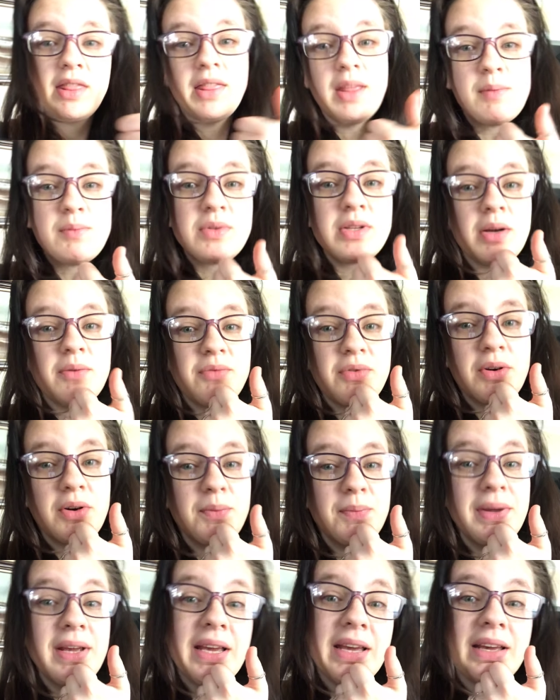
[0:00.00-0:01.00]
thumbs up for
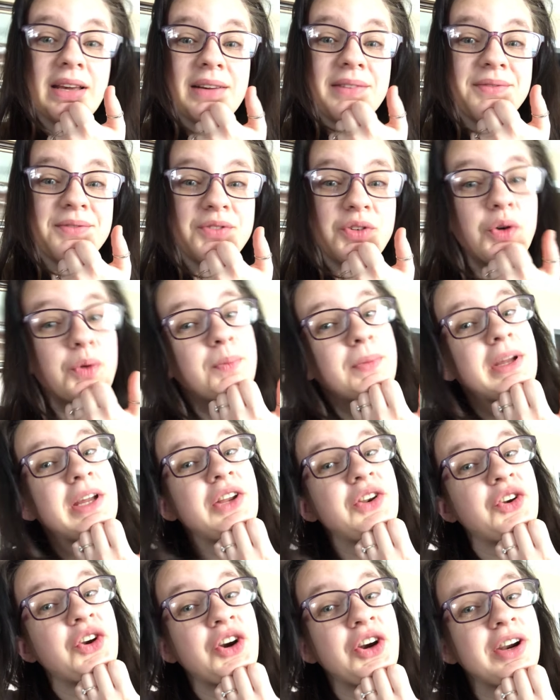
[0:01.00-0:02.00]
me for
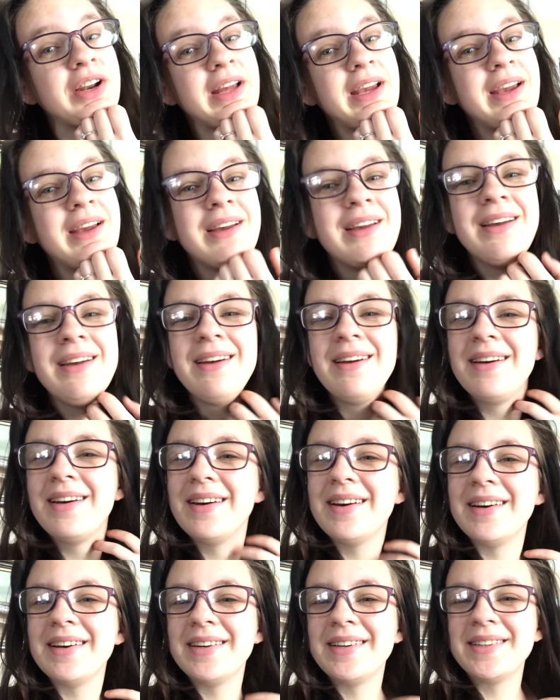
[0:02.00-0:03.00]
being nerdy.
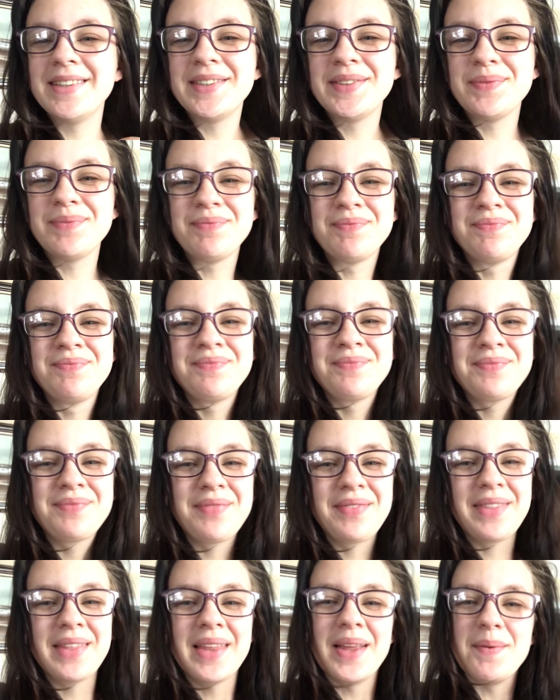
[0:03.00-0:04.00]
Um,
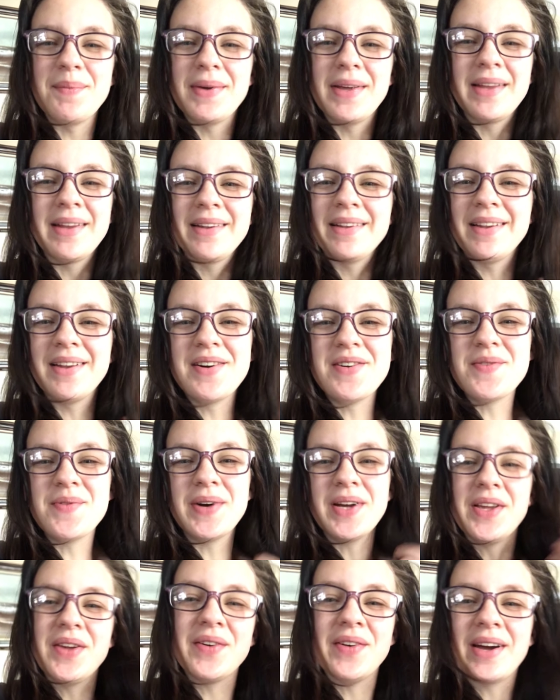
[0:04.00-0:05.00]
let me know
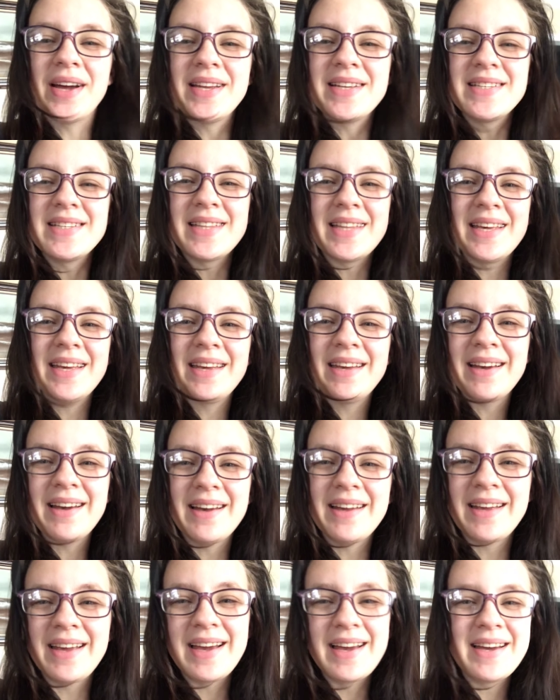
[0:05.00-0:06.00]
what you guys think,
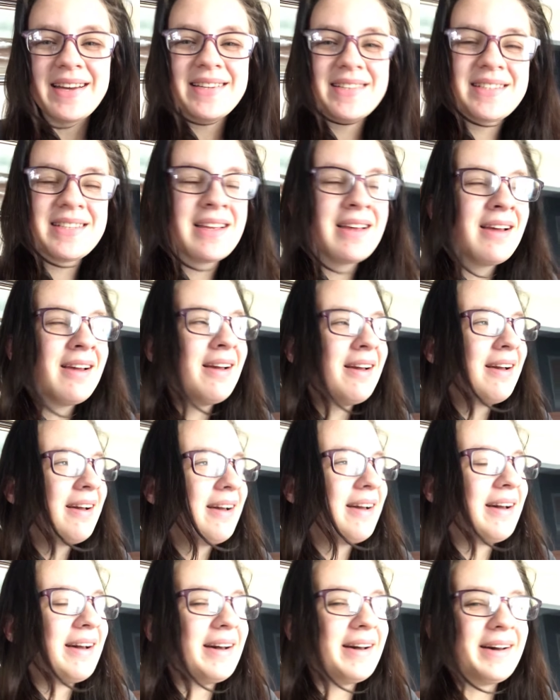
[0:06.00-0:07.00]
I guess.
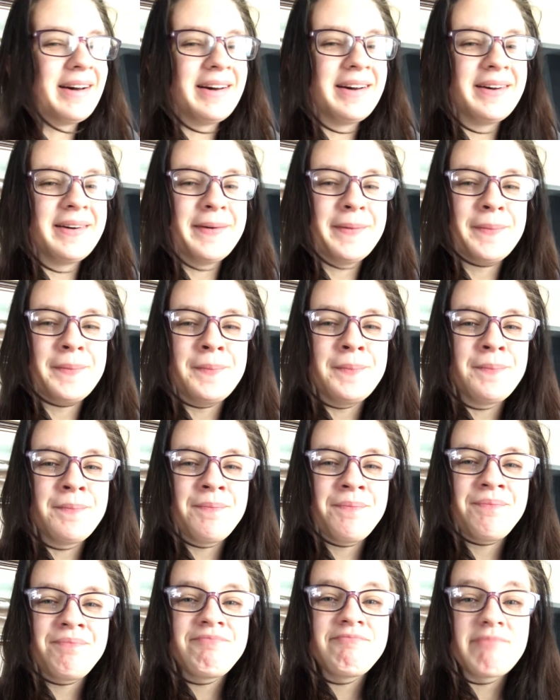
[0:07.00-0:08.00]
Um,
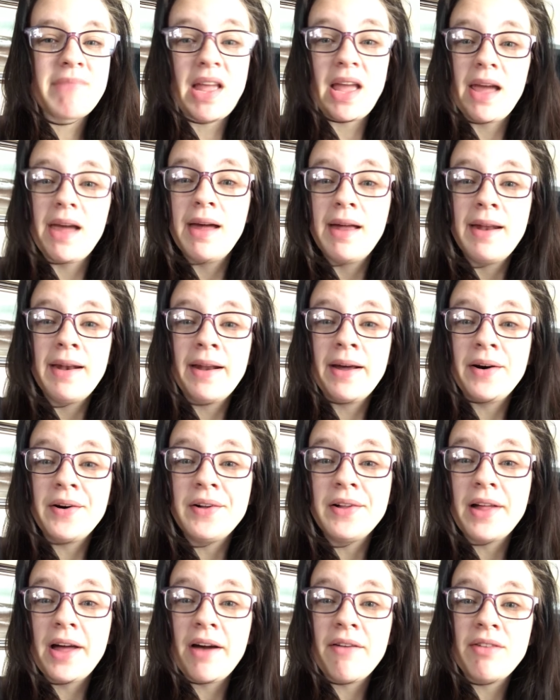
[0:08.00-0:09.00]
and
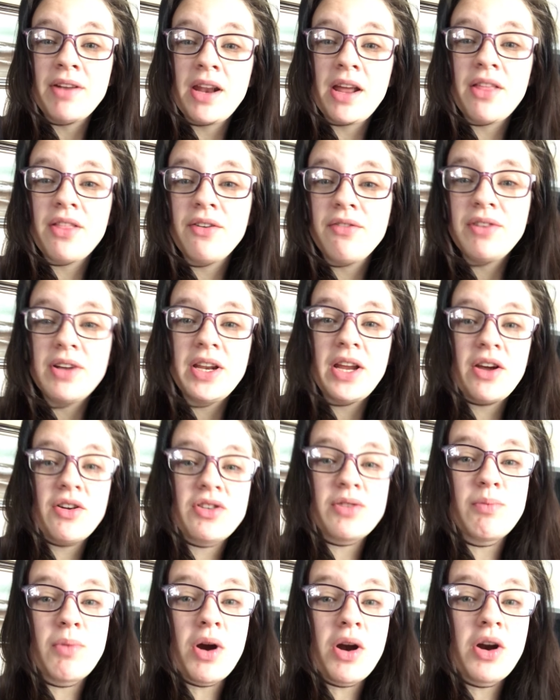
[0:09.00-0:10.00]
I'll have another video
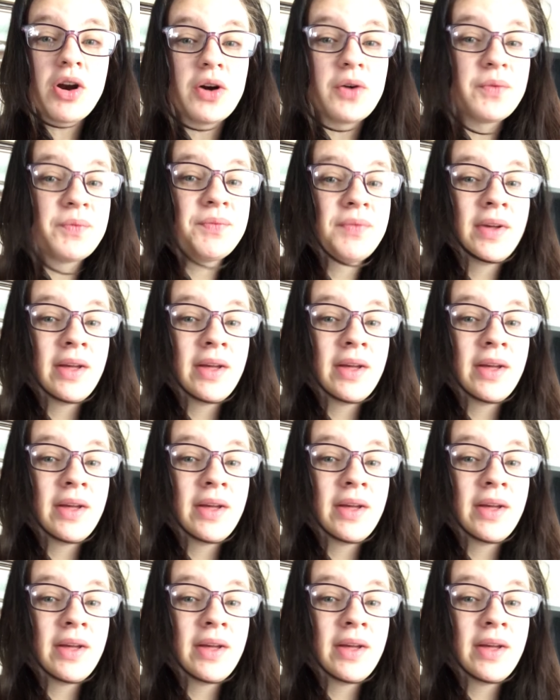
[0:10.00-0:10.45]
tomorrow.